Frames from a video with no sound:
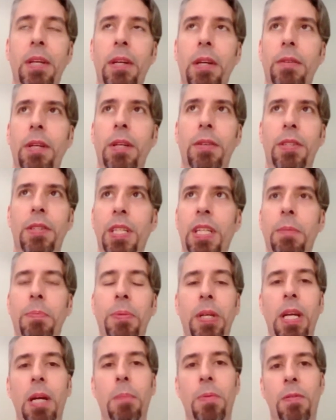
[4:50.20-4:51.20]
that the
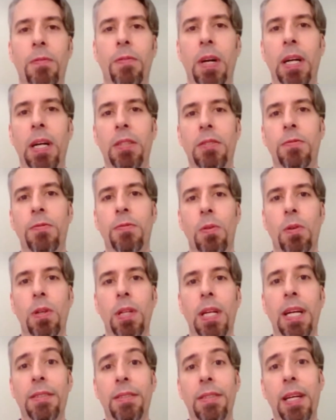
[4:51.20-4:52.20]
EPA provides for
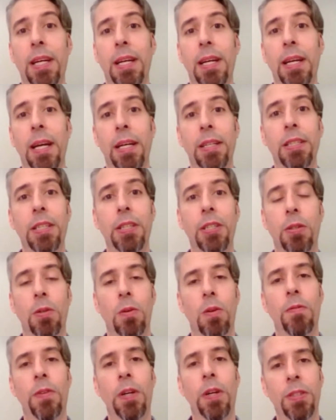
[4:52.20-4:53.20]
Class A and
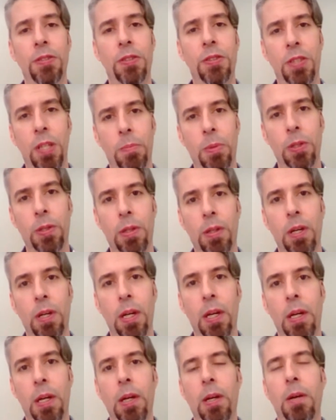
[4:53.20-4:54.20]
EQ are very similar,
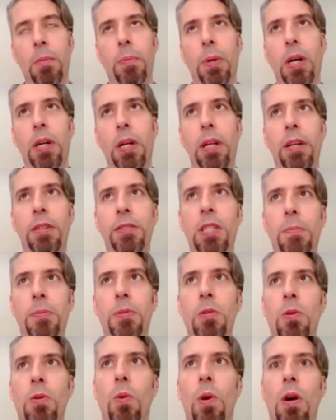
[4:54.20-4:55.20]
but an
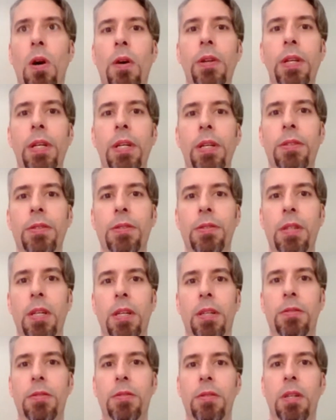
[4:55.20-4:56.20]
exceptional quality is
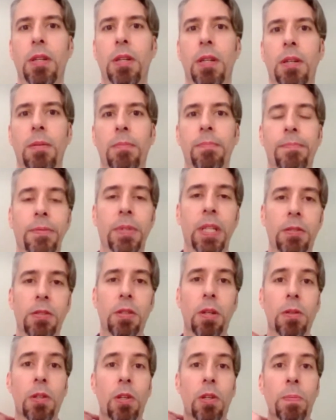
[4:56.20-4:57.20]
a
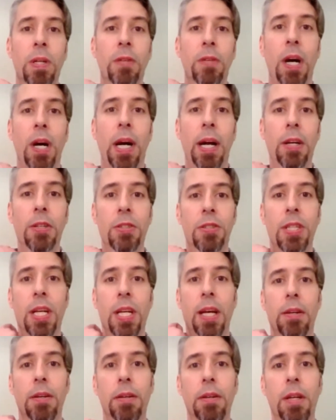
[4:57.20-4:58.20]
little bit of a higher
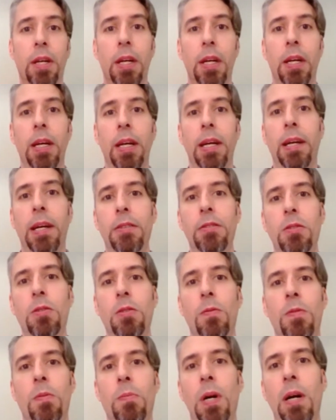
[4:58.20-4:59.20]
standard. And
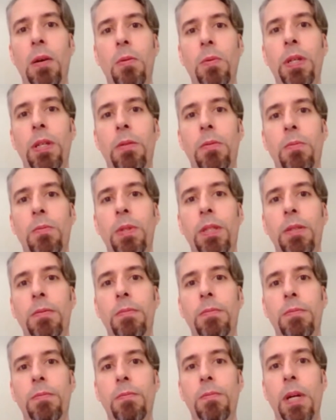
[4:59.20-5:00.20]
so Vermont, we
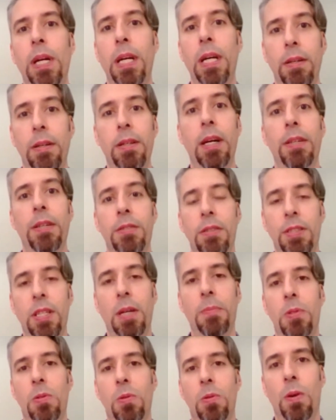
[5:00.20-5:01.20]
recognize
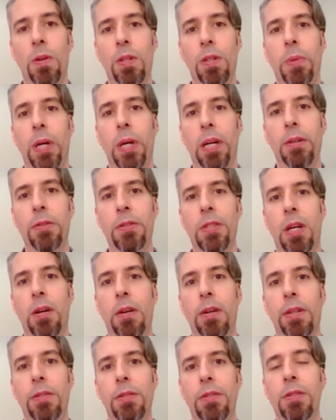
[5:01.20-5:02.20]
exceptional quality
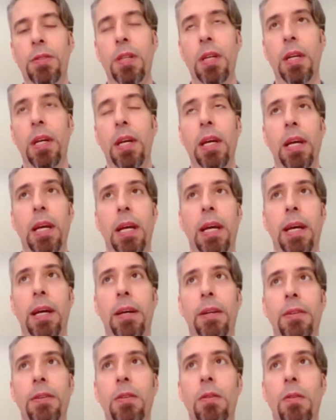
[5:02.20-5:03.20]
biosolids
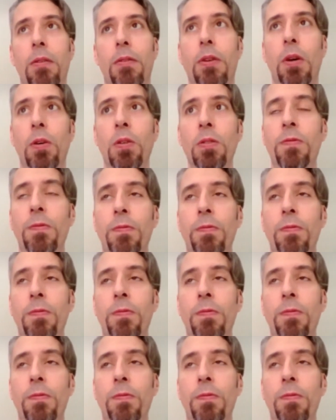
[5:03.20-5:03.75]
And those,